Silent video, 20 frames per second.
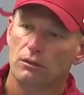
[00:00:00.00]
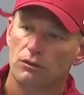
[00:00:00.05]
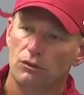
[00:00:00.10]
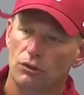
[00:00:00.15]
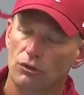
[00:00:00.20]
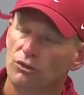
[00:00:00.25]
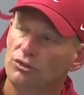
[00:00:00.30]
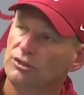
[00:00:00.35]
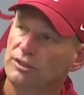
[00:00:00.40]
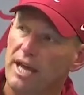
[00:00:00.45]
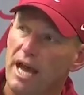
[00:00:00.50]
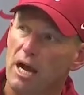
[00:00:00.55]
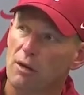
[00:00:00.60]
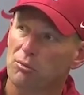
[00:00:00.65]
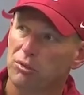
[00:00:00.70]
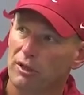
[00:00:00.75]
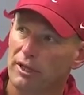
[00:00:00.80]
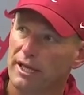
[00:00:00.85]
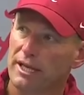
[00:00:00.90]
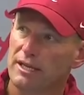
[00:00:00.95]
to
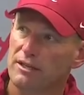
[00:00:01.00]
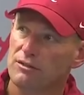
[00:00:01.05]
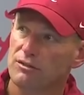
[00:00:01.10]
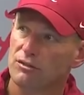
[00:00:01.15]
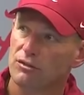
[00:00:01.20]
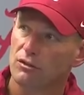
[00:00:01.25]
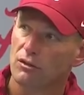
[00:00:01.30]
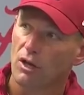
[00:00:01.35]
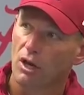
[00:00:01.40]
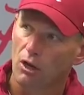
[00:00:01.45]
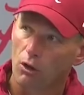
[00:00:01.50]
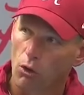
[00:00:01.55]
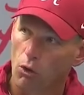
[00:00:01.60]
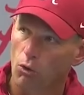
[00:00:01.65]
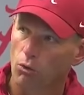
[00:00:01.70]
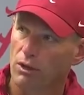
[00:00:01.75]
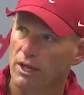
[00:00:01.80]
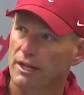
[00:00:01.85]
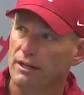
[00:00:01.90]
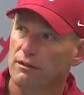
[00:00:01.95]
stack plays a
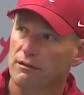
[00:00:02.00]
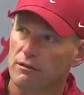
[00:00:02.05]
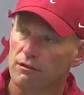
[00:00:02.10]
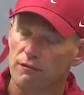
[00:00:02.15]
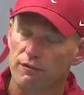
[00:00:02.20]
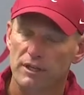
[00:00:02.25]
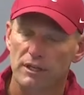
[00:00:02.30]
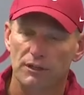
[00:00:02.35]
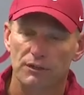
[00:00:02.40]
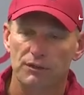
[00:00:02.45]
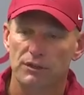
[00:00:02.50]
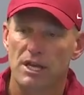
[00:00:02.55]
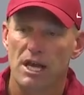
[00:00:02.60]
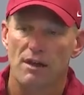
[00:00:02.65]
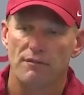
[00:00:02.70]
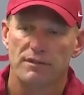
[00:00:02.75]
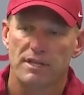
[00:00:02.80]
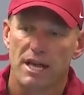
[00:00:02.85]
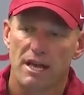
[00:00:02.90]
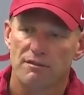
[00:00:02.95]
whole length of the field. You
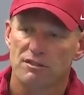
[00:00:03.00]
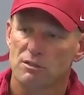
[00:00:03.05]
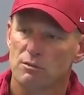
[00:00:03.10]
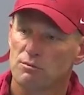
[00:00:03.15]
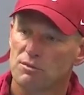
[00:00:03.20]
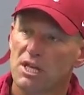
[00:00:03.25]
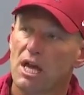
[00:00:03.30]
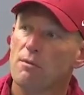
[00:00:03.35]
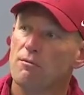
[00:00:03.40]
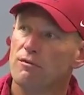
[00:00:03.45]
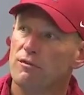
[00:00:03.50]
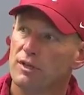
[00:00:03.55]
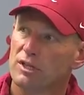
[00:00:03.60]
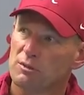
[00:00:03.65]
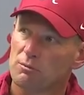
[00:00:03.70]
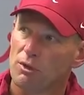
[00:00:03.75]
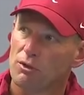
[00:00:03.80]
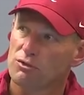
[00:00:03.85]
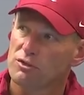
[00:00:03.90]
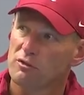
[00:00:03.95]
have to have some type of
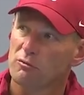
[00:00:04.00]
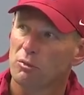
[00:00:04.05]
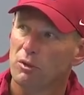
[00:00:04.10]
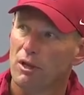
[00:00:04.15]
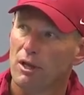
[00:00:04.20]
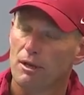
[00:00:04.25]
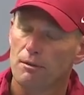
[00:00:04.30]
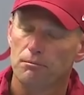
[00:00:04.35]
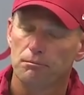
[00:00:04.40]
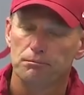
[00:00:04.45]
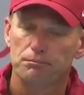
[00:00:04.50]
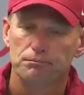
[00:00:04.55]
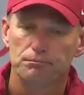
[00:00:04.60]
explosive play.